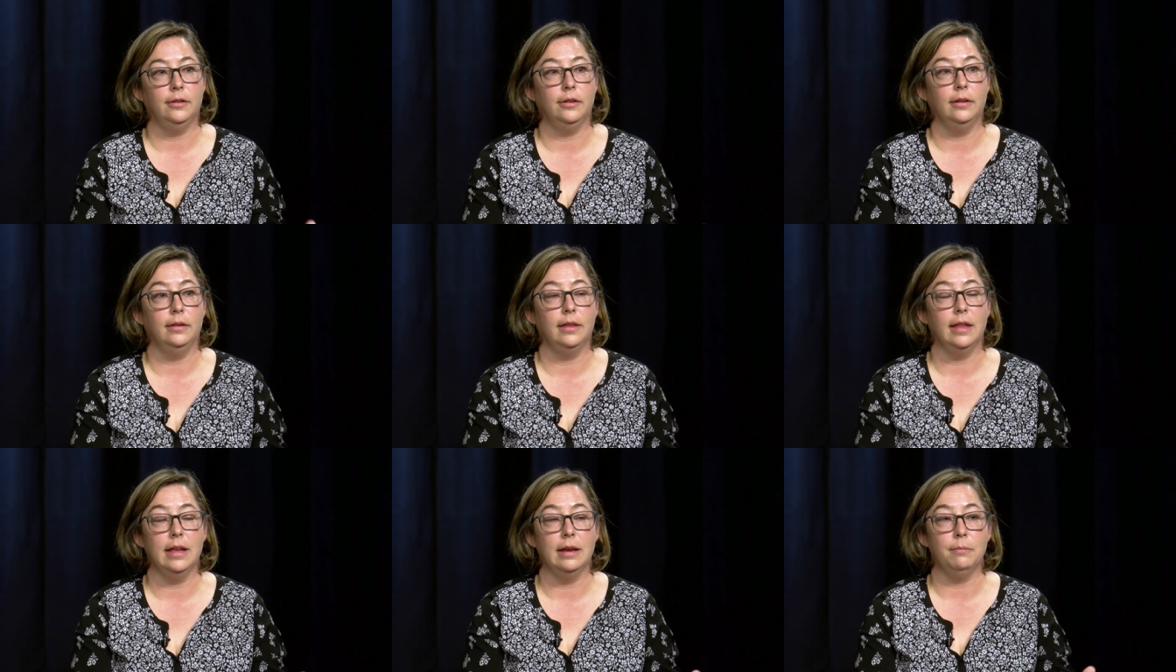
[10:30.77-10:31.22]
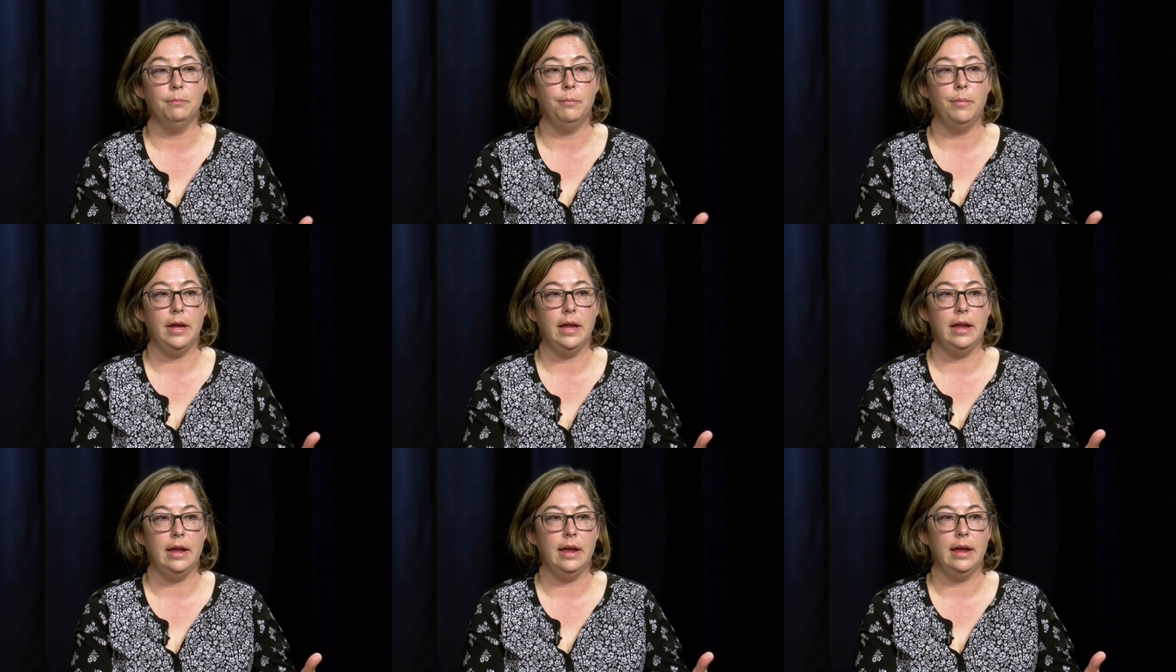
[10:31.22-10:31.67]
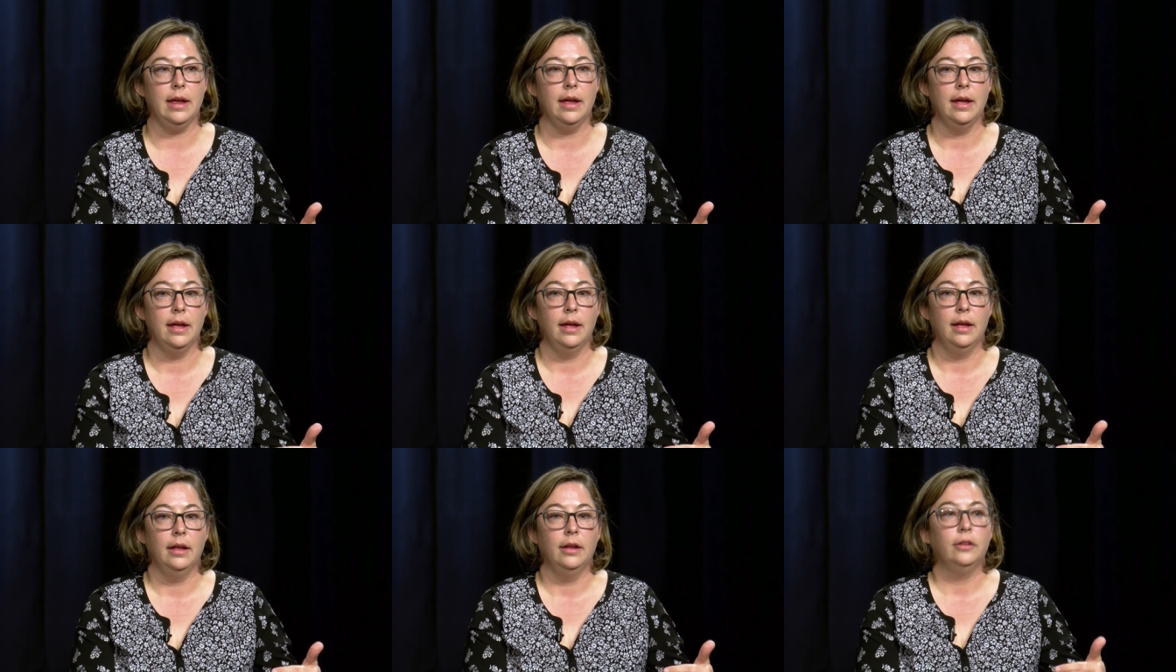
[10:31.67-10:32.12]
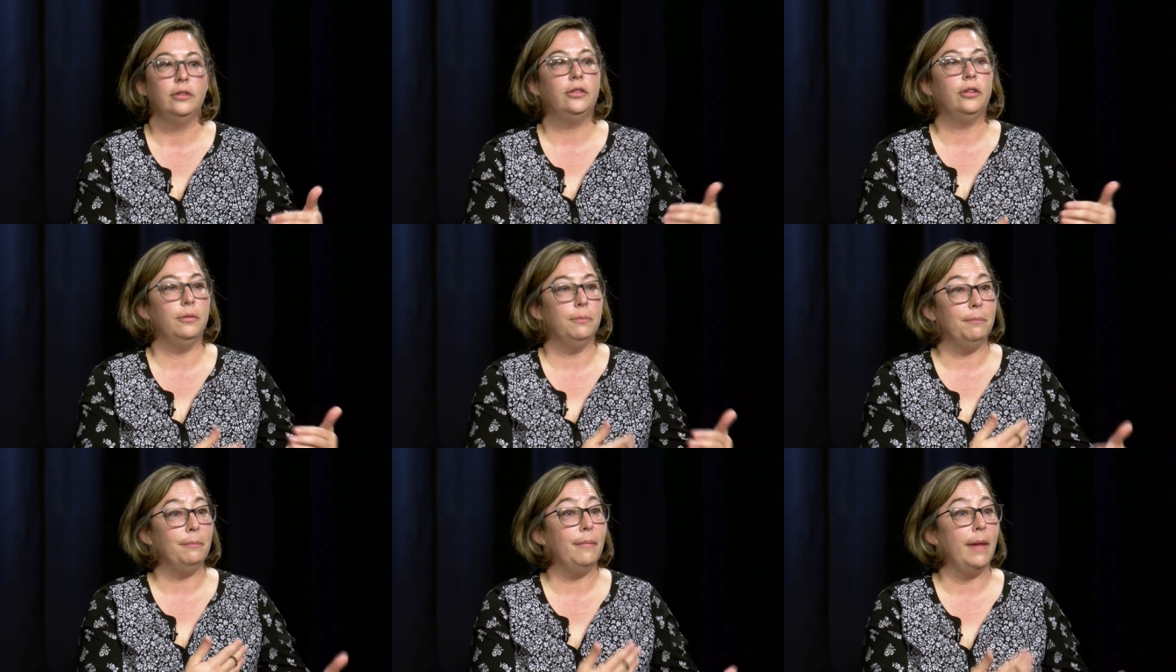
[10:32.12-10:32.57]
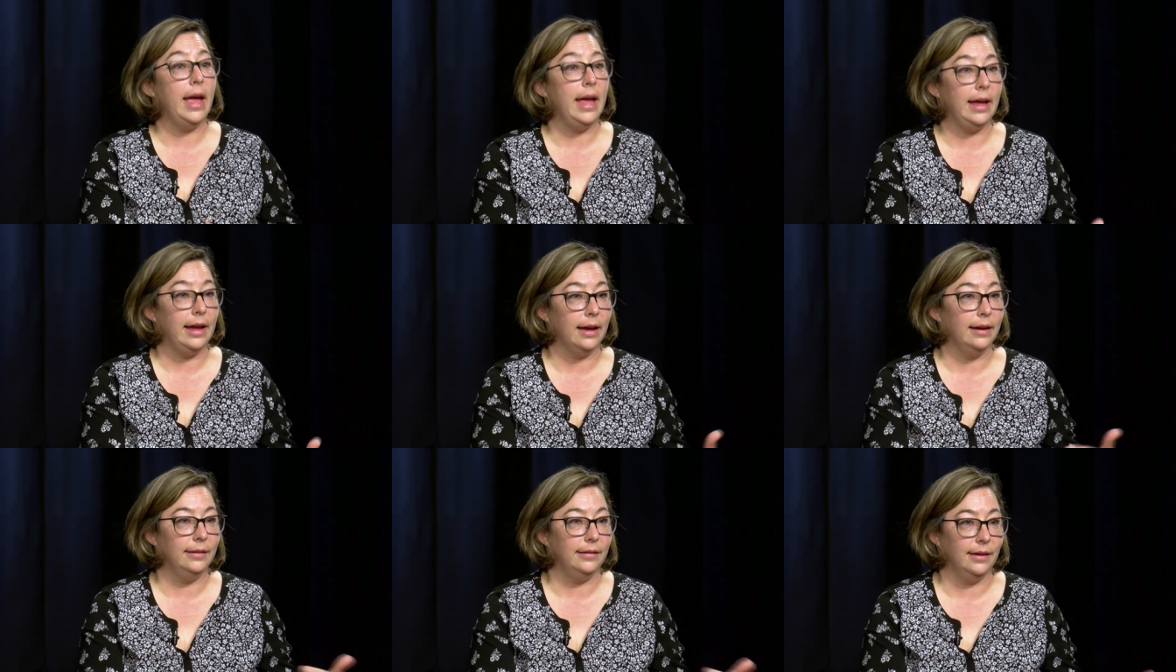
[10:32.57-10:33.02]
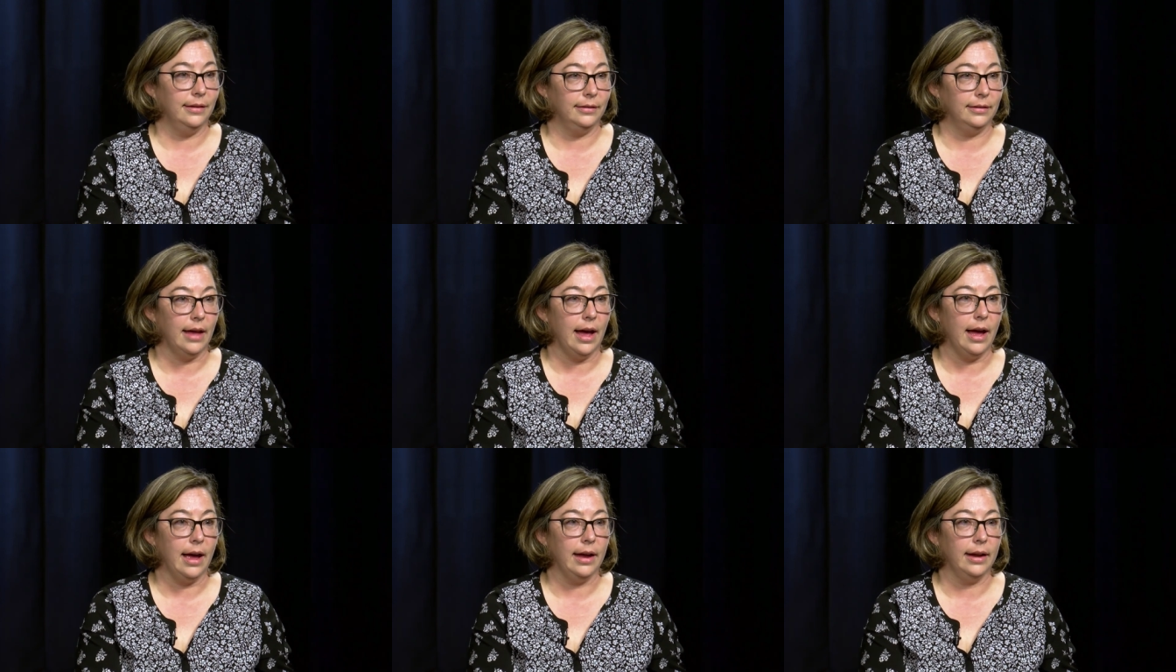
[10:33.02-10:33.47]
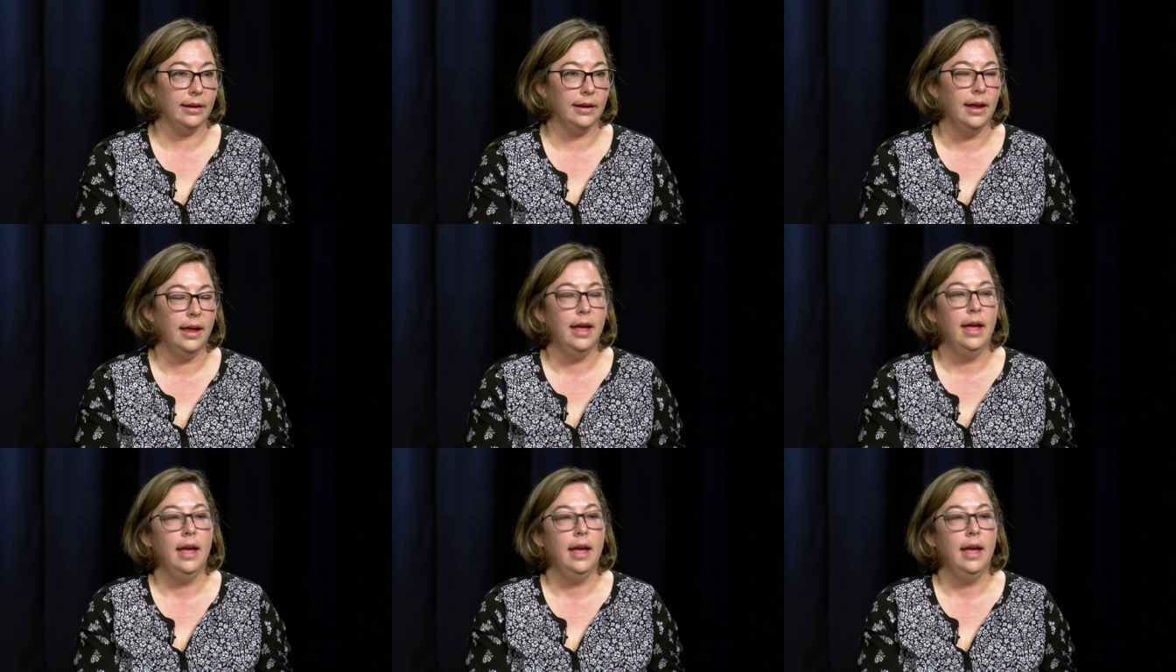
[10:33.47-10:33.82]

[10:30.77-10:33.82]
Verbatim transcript: to then be to make a design.